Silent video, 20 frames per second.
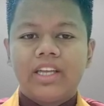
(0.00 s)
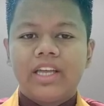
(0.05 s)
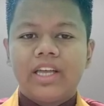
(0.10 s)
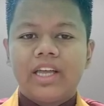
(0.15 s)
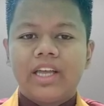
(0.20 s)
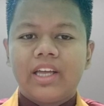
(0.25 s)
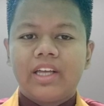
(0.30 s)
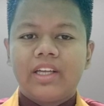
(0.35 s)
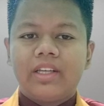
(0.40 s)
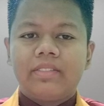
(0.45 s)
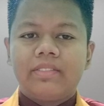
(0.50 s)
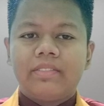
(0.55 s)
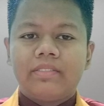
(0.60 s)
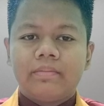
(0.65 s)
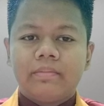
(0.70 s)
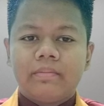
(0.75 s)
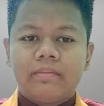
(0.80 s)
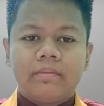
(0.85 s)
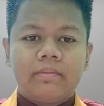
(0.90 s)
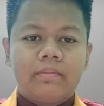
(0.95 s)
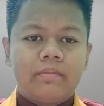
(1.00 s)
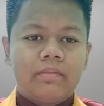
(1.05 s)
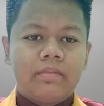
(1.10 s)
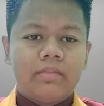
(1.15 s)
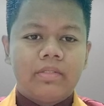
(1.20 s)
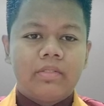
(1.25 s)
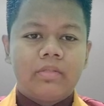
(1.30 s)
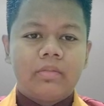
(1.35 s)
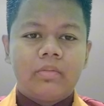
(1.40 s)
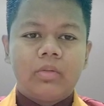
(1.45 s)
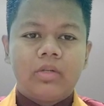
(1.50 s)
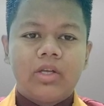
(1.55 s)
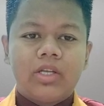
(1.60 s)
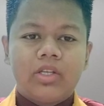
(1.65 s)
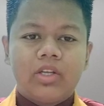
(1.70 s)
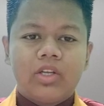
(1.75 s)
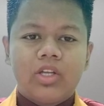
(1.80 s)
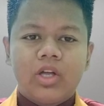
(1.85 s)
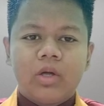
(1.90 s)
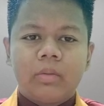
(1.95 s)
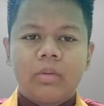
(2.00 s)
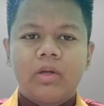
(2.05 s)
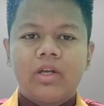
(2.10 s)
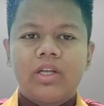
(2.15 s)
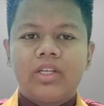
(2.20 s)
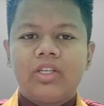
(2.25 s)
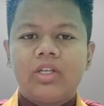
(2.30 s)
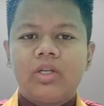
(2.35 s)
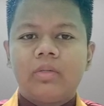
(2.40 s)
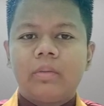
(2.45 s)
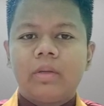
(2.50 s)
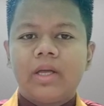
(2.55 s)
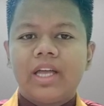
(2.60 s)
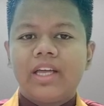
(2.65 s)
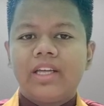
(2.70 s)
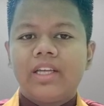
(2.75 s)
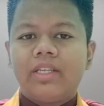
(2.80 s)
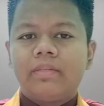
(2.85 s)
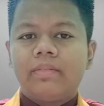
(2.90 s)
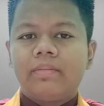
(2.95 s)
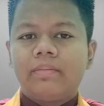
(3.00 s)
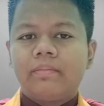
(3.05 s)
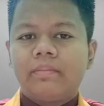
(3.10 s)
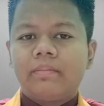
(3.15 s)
a year. 3. Operational planning.